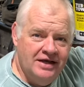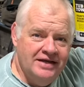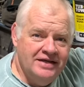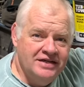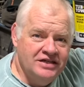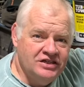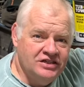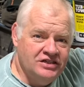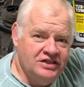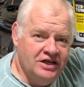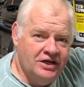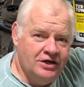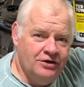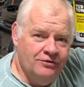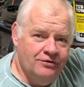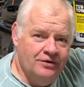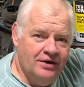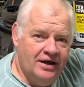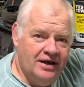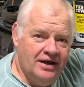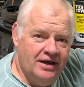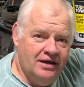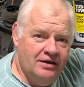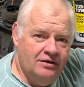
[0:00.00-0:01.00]
Stick
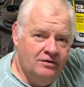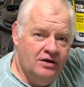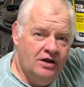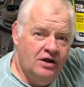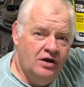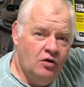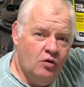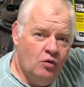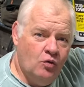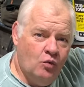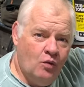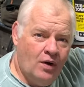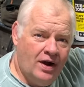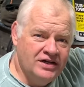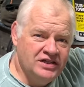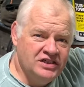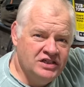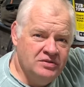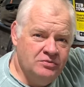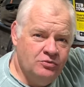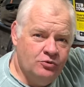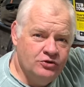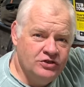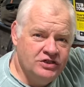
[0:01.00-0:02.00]
around, watch
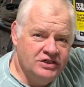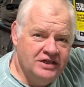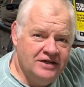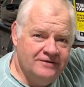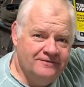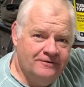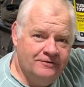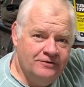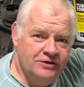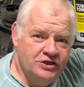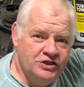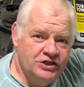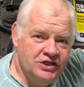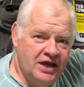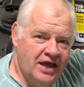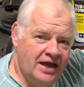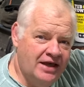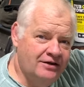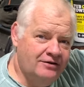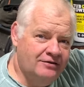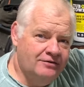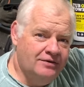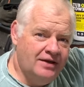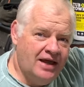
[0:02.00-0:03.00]
some more stuff on the
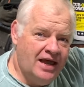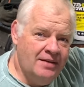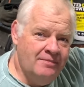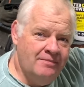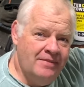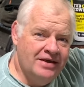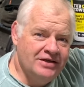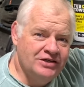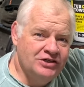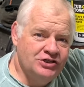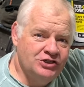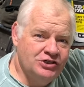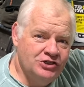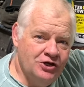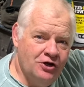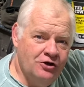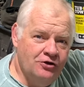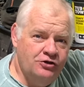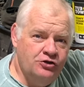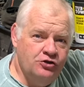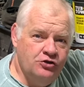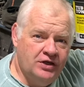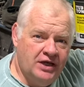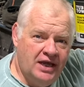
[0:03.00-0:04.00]
channel, and make sure
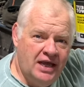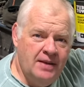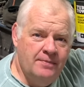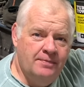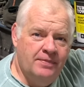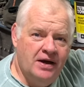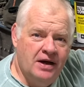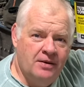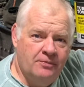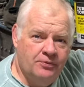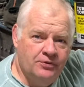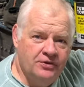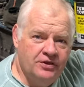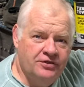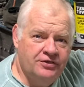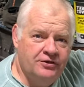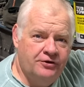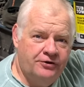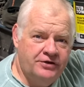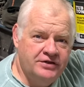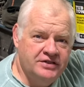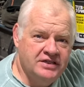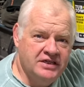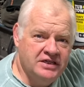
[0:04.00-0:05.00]
you keep up with the
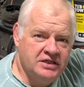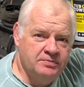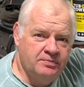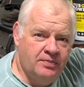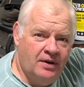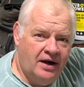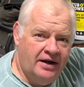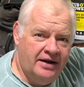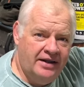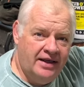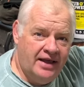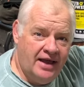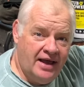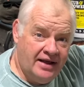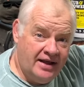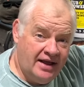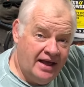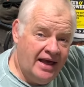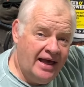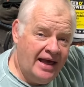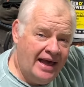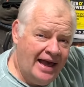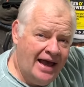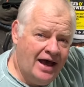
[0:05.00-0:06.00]
36 Pontiac,
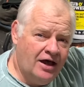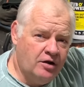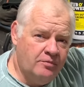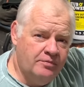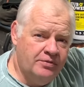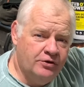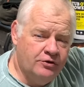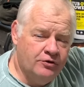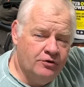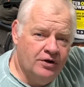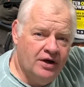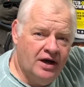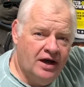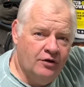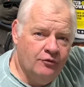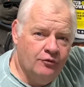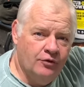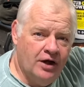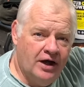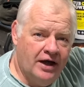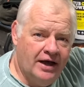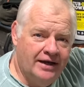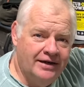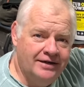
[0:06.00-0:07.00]
how to build a hot
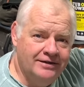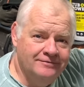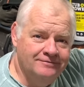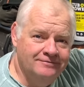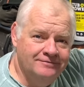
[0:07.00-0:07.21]
rod.